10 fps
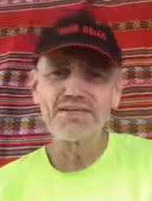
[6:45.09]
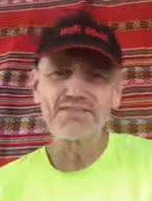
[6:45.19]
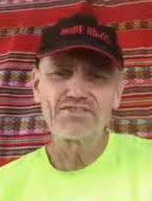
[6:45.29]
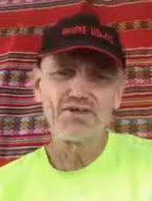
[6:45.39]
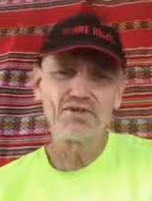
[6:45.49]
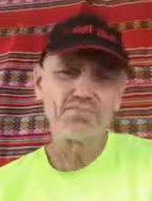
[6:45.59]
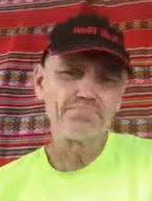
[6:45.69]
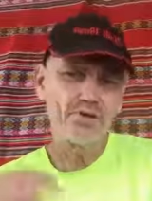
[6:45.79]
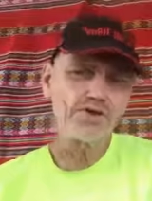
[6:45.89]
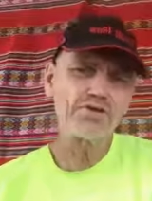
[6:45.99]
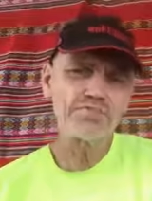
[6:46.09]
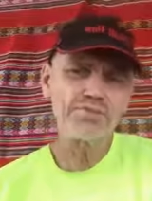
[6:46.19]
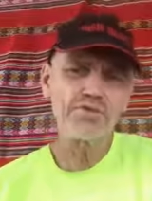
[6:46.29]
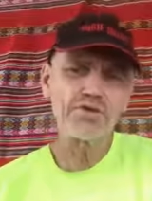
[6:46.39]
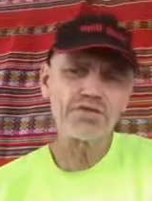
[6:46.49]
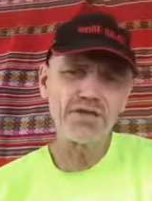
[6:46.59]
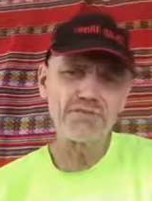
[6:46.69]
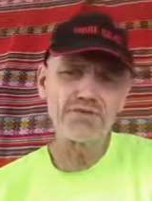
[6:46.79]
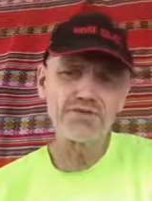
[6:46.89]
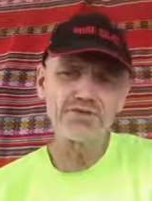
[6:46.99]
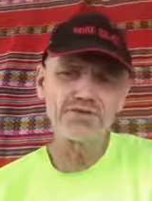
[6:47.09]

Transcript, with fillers: So part of the work that we want to